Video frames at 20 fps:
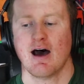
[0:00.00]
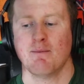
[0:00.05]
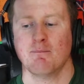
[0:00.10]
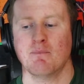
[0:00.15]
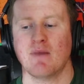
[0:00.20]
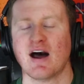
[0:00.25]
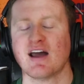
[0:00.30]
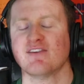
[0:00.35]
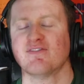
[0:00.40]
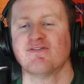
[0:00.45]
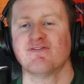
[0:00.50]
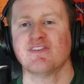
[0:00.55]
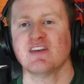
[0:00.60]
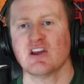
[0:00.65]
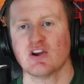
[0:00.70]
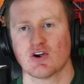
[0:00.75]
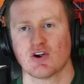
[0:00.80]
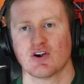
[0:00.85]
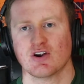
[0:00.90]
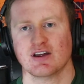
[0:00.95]
my
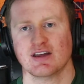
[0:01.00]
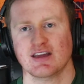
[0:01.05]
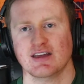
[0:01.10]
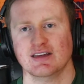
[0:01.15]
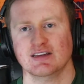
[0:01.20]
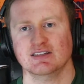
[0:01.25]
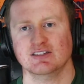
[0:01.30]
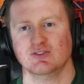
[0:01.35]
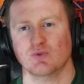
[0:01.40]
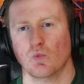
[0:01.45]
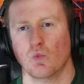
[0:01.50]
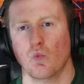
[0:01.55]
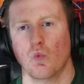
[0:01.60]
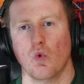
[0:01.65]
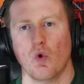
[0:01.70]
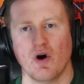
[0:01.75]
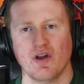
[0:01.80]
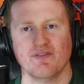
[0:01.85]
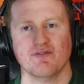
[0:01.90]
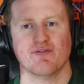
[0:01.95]
fear is,
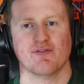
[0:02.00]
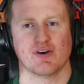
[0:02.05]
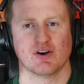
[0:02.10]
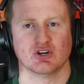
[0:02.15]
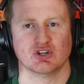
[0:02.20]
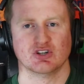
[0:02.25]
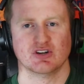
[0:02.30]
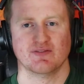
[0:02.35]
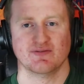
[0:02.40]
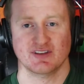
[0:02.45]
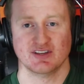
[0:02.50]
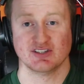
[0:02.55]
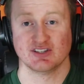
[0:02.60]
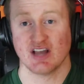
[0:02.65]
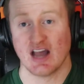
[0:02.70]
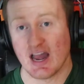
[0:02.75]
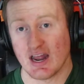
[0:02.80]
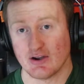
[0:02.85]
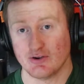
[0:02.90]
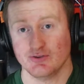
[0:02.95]
what version of this
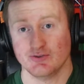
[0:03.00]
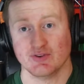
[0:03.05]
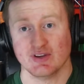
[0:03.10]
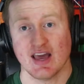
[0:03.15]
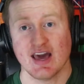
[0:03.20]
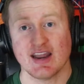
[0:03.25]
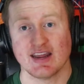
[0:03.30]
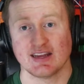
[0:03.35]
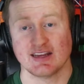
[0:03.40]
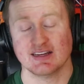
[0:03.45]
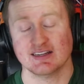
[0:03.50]
guy are you getting?